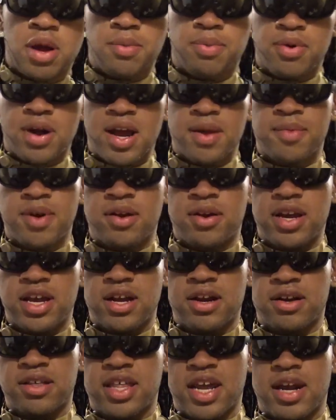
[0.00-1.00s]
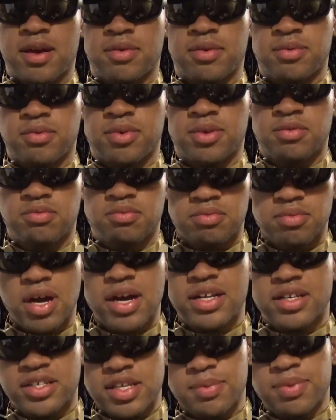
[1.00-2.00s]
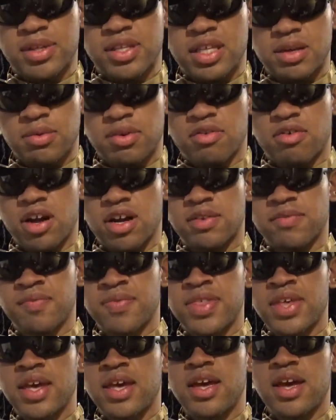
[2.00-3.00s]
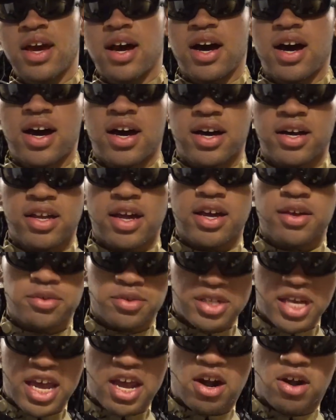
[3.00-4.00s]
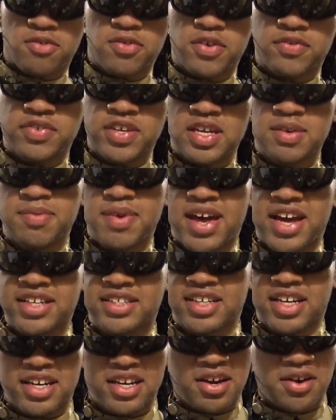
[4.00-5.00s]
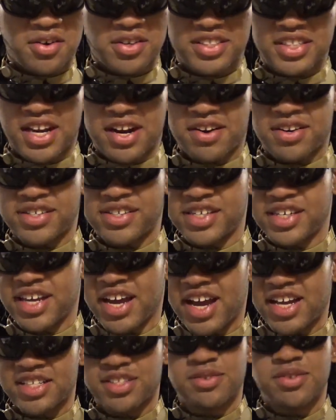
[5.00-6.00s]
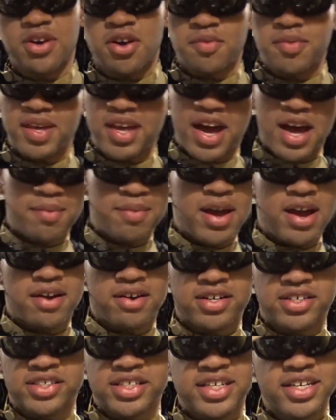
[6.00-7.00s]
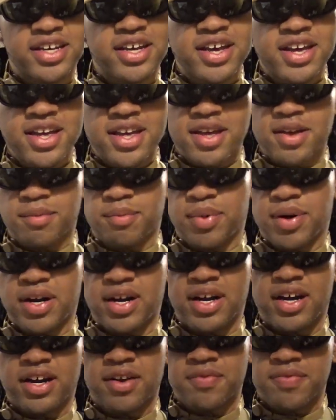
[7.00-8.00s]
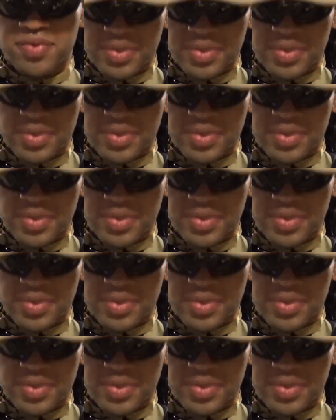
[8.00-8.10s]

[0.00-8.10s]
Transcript: my primary here that I typically would run, I use AR-15 mags. I know it's heresy, guys. You know me, I'm heresy. But